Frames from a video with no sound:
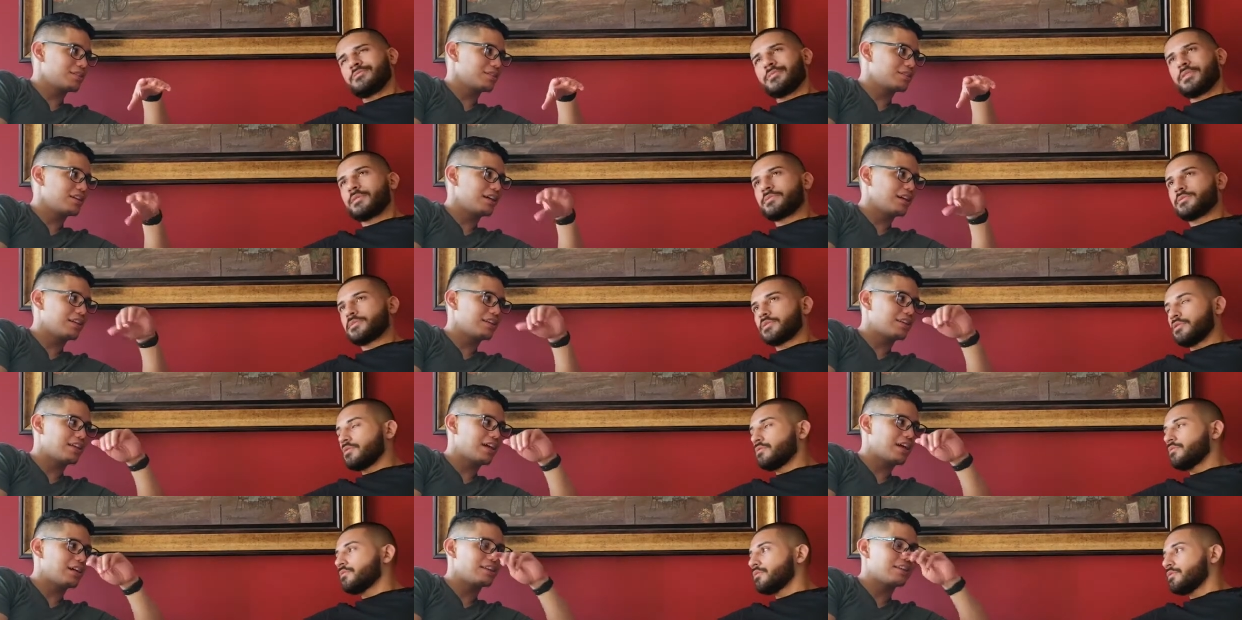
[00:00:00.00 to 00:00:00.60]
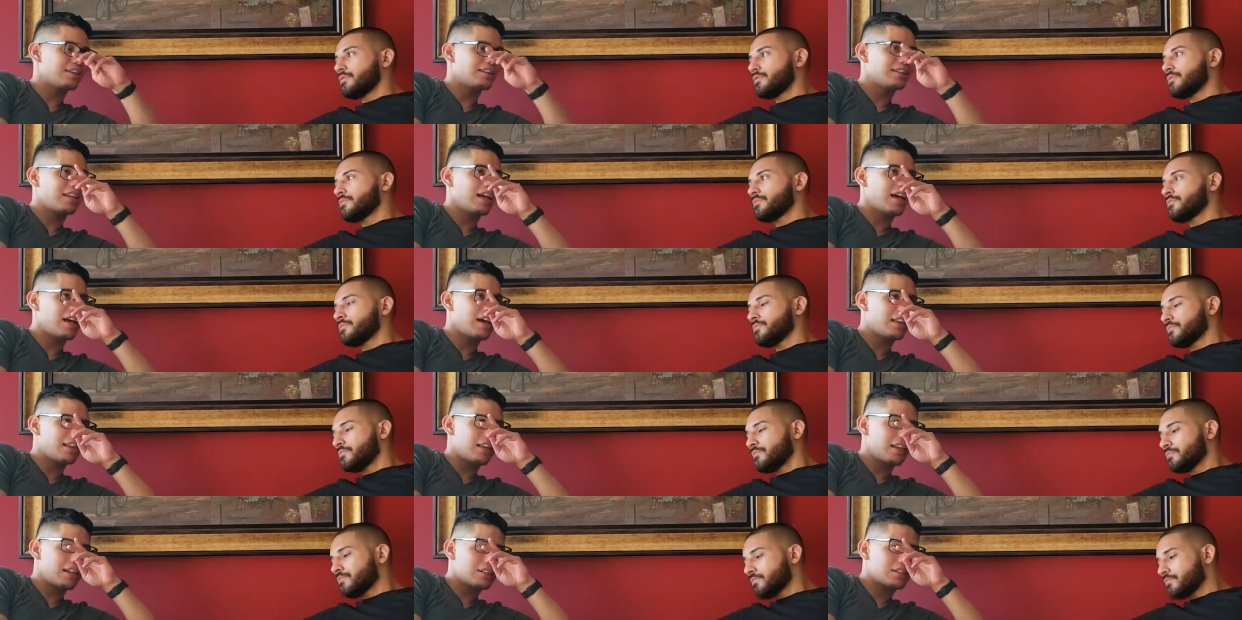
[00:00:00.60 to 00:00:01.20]
Speaker 1: and I, th- I think that
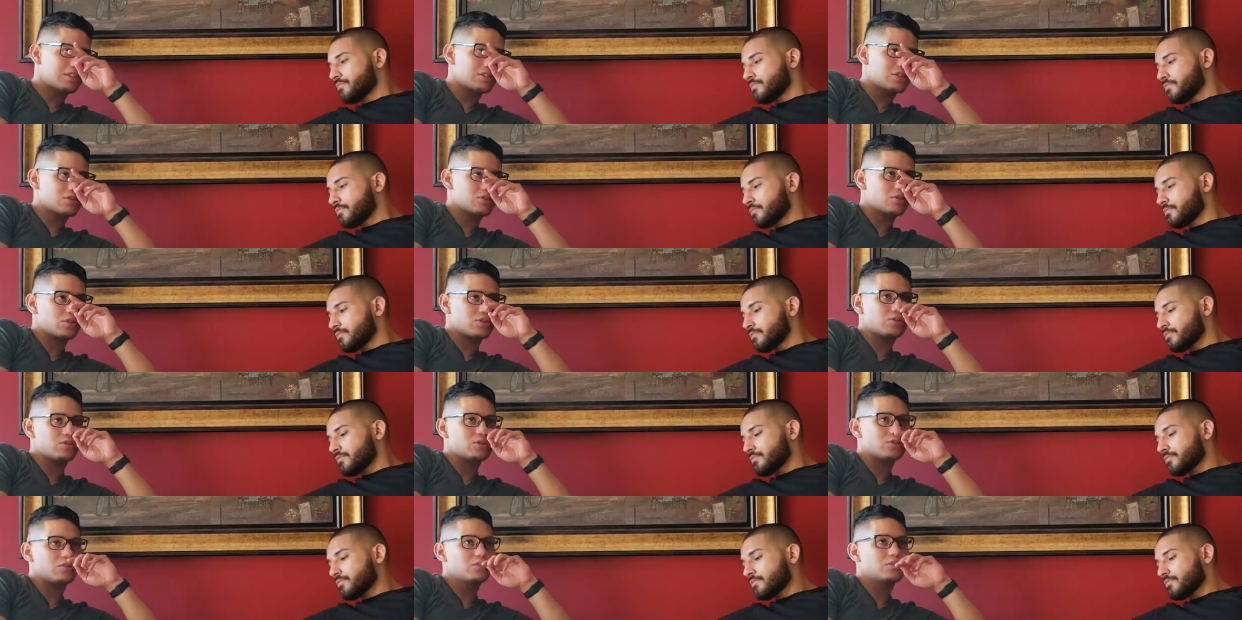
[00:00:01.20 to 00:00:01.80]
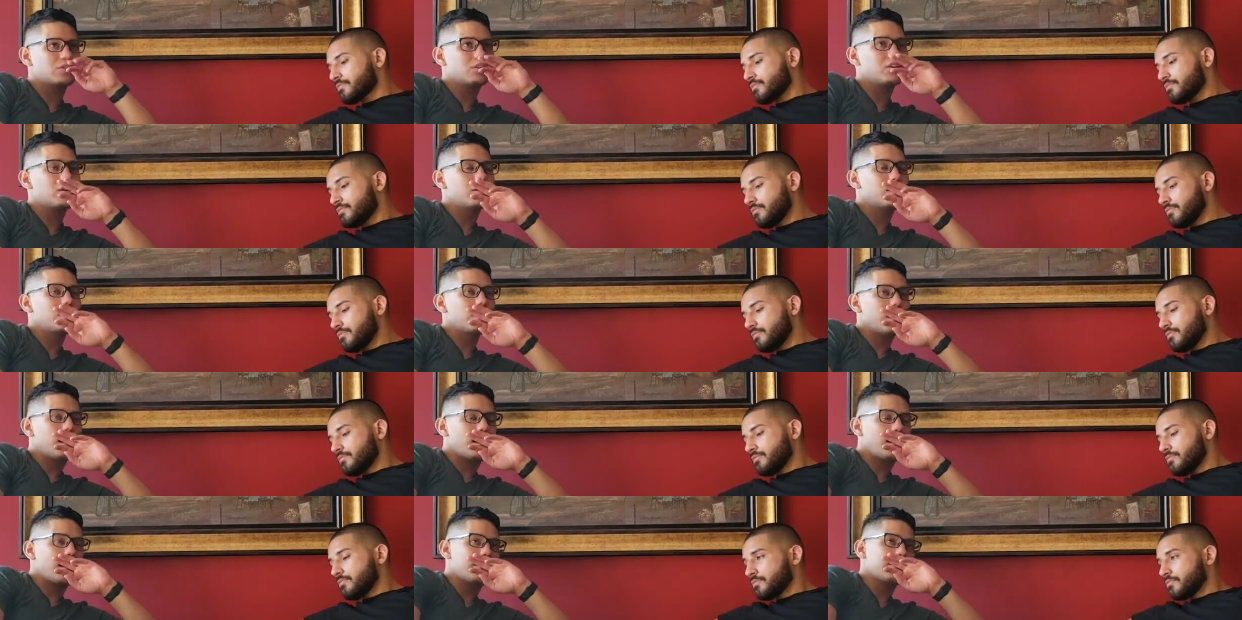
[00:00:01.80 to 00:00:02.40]
that is a struggle
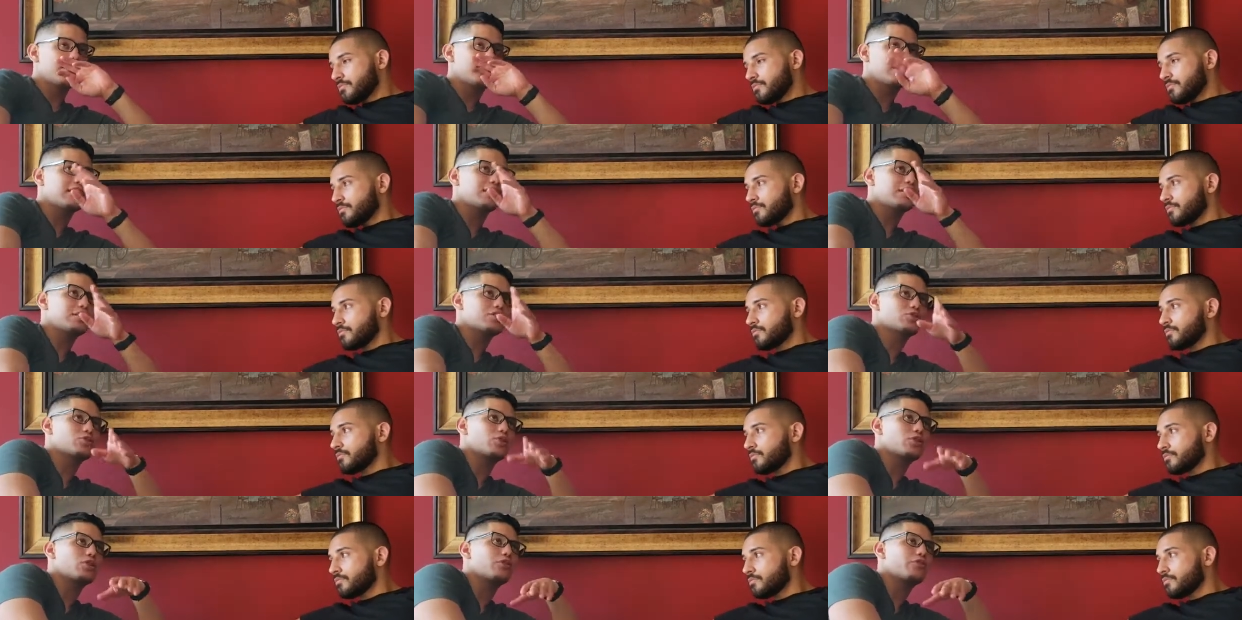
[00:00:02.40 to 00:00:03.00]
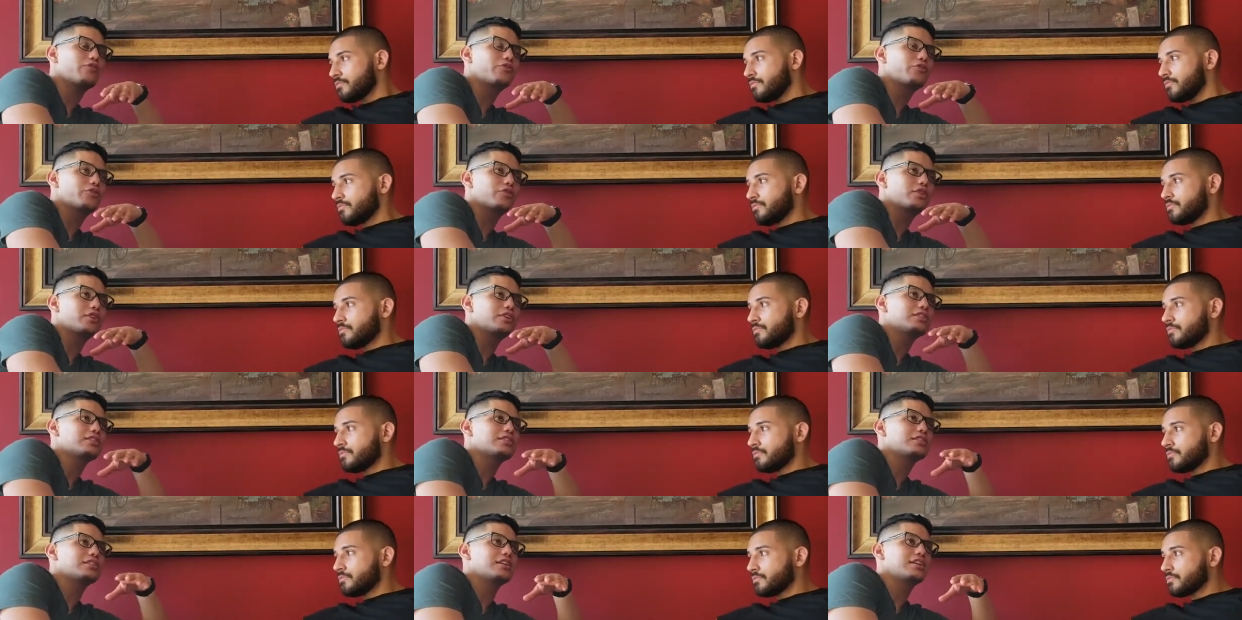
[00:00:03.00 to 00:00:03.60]
I think the struggle for
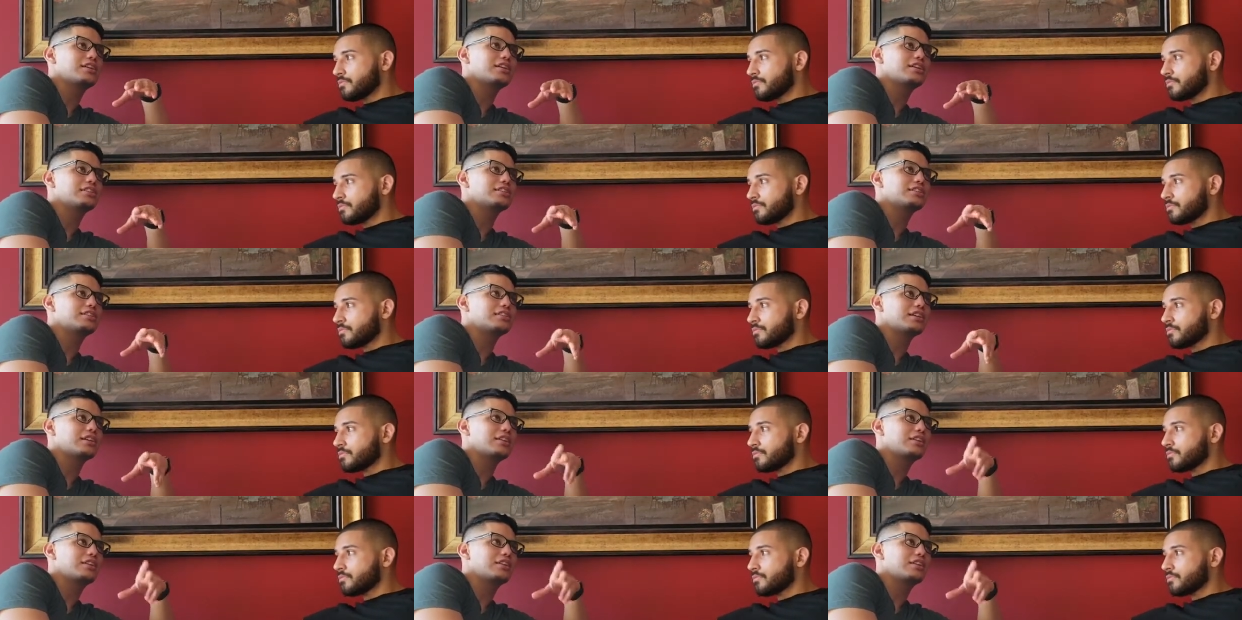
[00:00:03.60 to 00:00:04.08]
us is